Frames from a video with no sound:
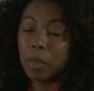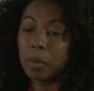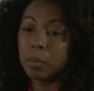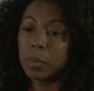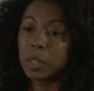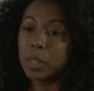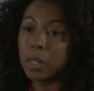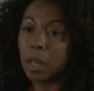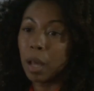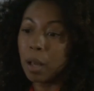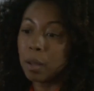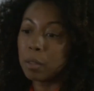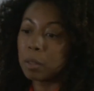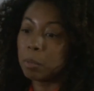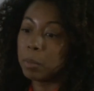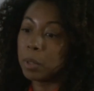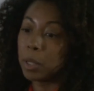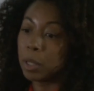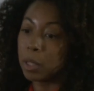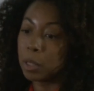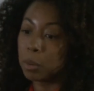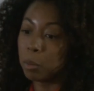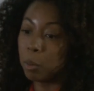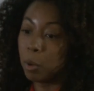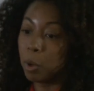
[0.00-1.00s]
themselves,
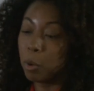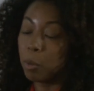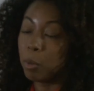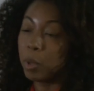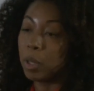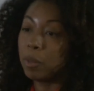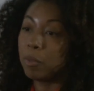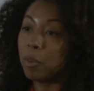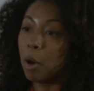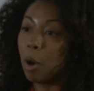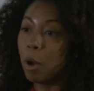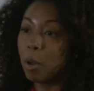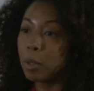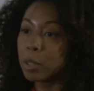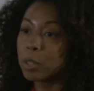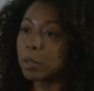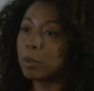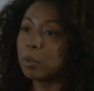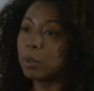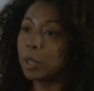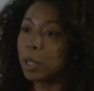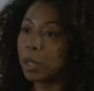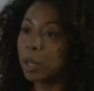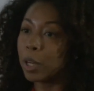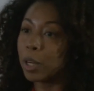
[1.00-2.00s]
because what we've also
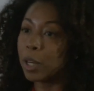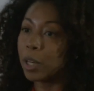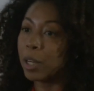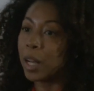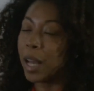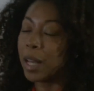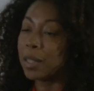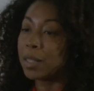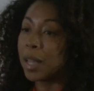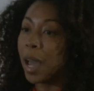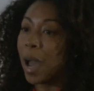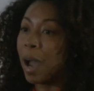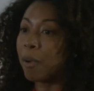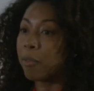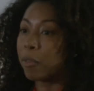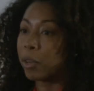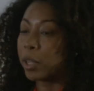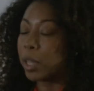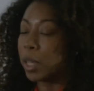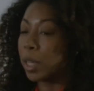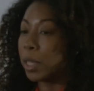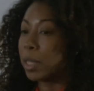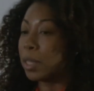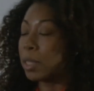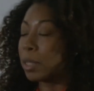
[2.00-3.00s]
learned as
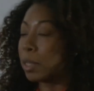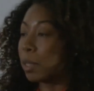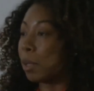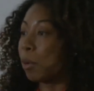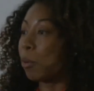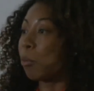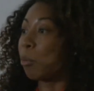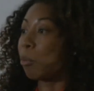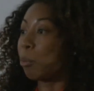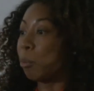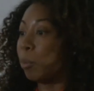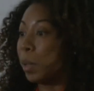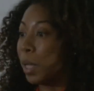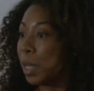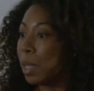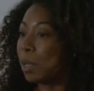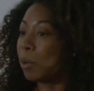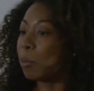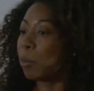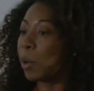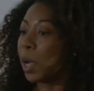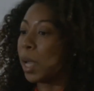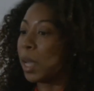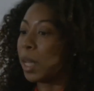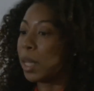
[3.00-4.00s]
Africans
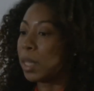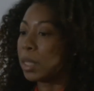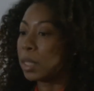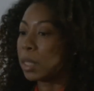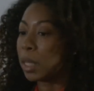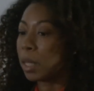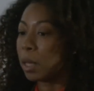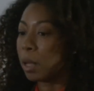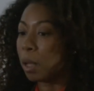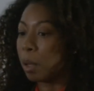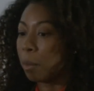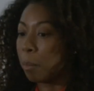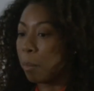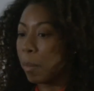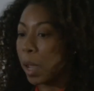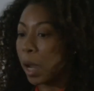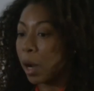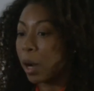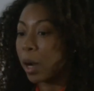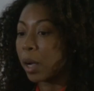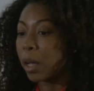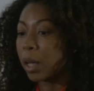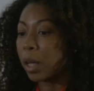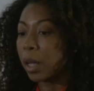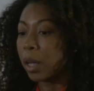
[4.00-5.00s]
being raised in
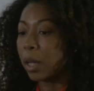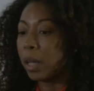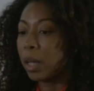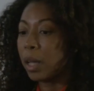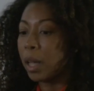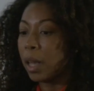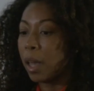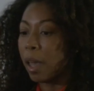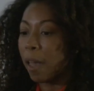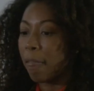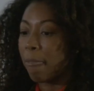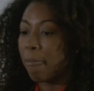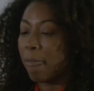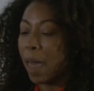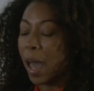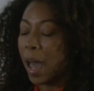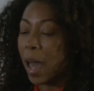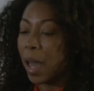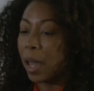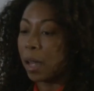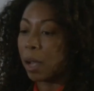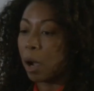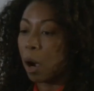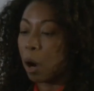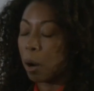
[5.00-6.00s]
America,
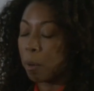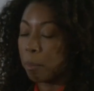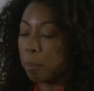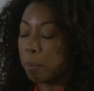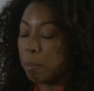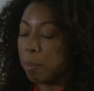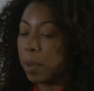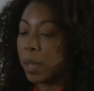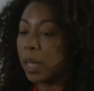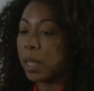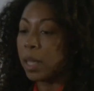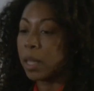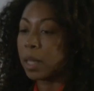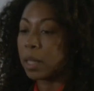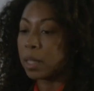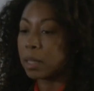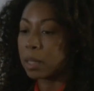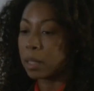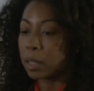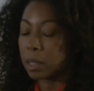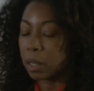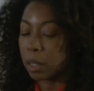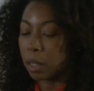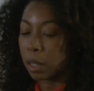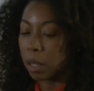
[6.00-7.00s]
that our
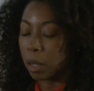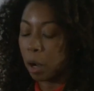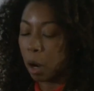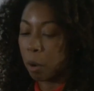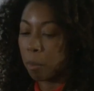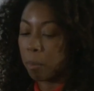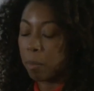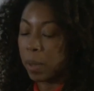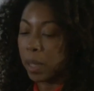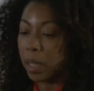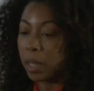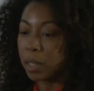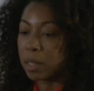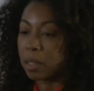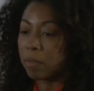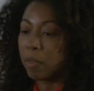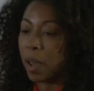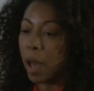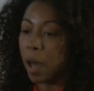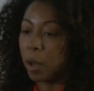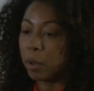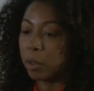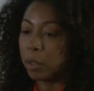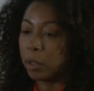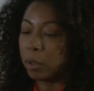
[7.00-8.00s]
biggest
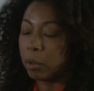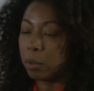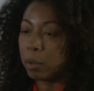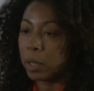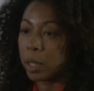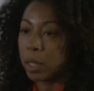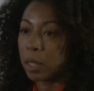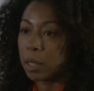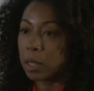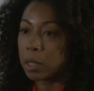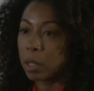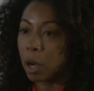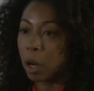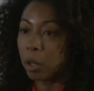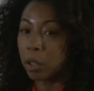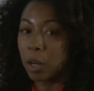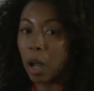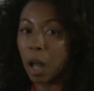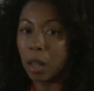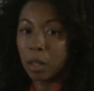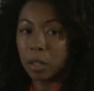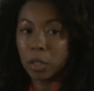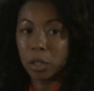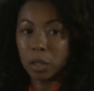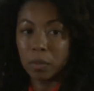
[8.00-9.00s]
value is our
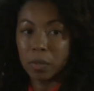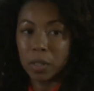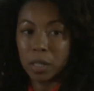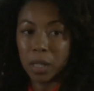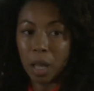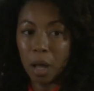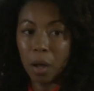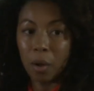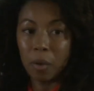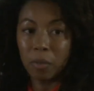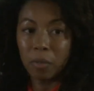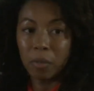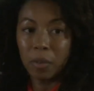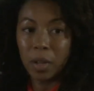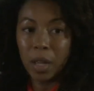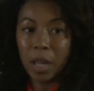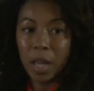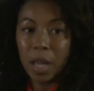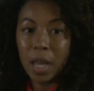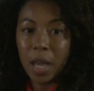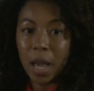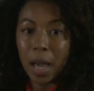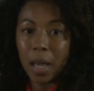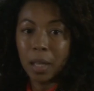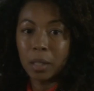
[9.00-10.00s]
knowledge of self.
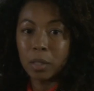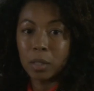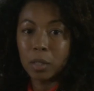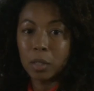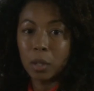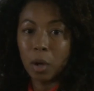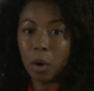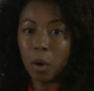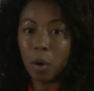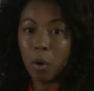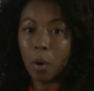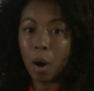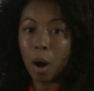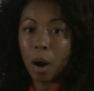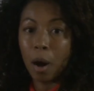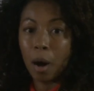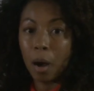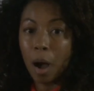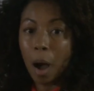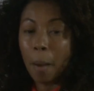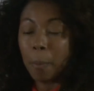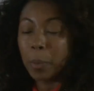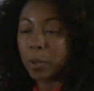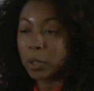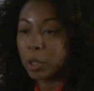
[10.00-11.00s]
And so our
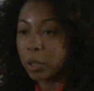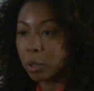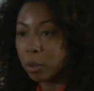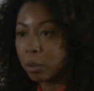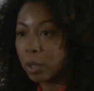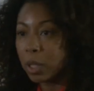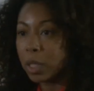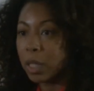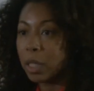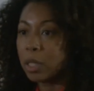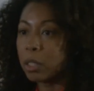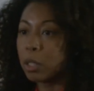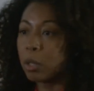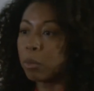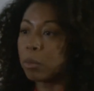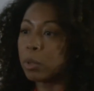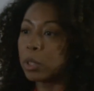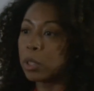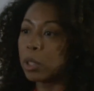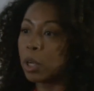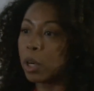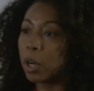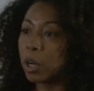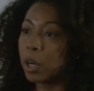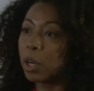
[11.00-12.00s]
opportunity to
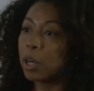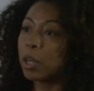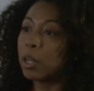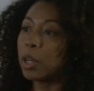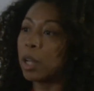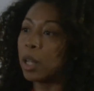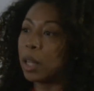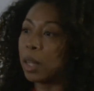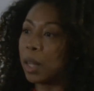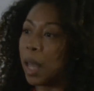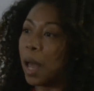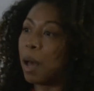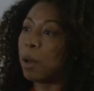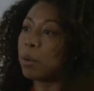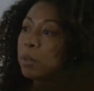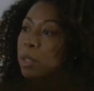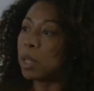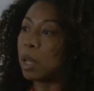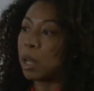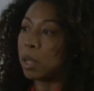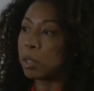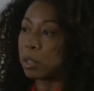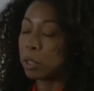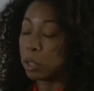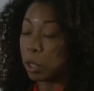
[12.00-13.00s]
return allows
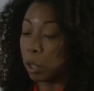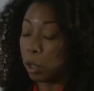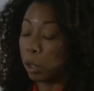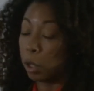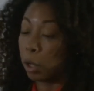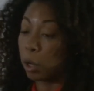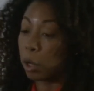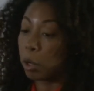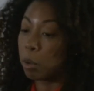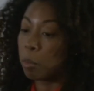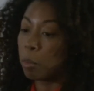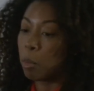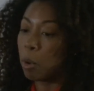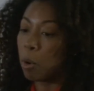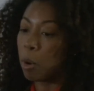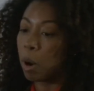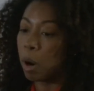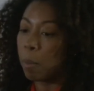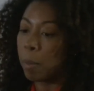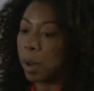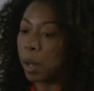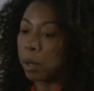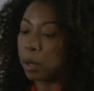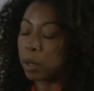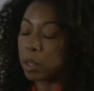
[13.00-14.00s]
us to learn more
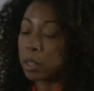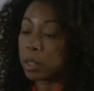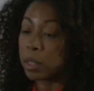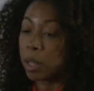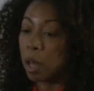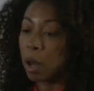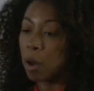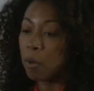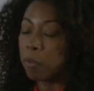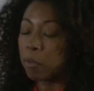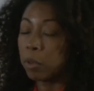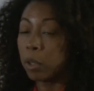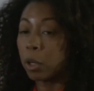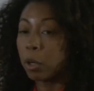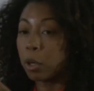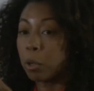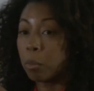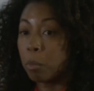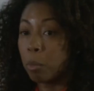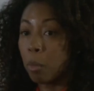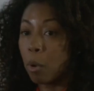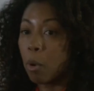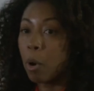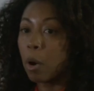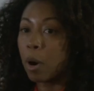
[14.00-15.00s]
about ourselves,
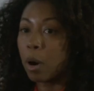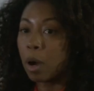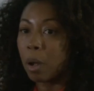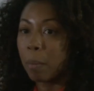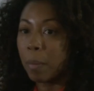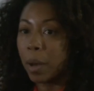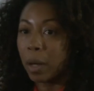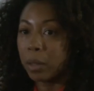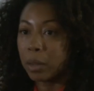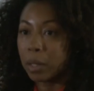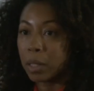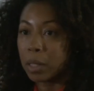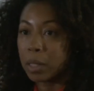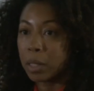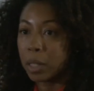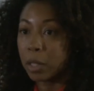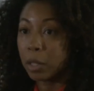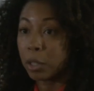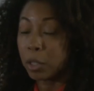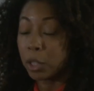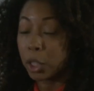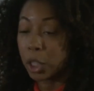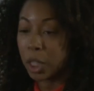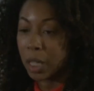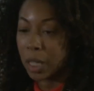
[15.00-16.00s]
learn more about the
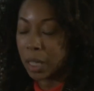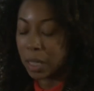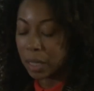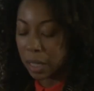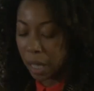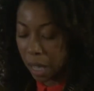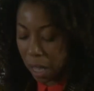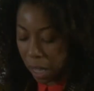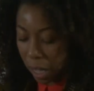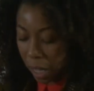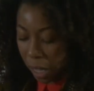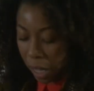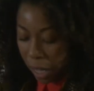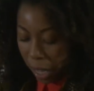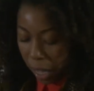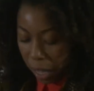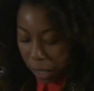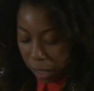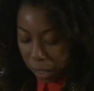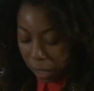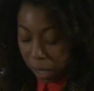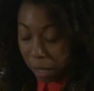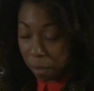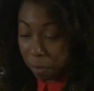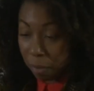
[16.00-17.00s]
synergies,
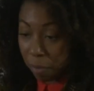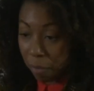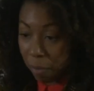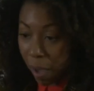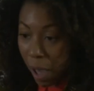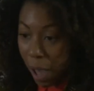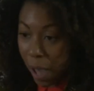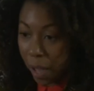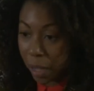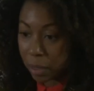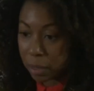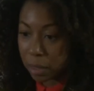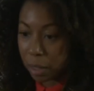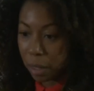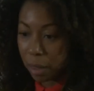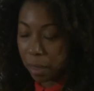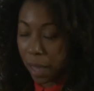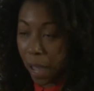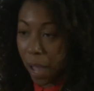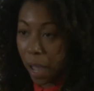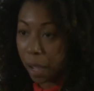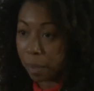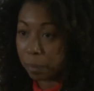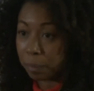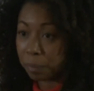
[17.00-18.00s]
and in fact
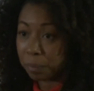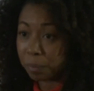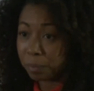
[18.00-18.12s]
that